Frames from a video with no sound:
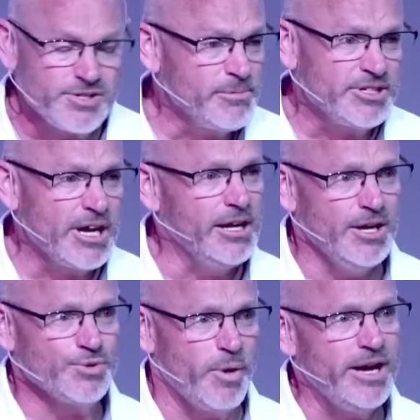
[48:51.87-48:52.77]
Friends, let me tell
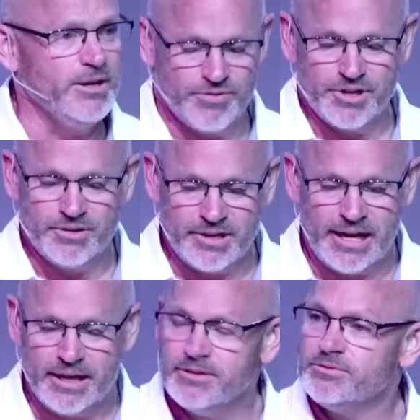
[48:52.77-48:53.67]
you, he's waiting for you
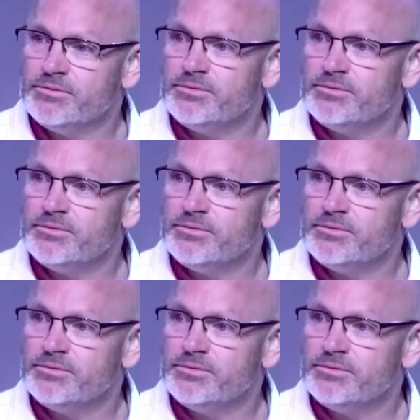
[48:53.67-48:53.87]
today.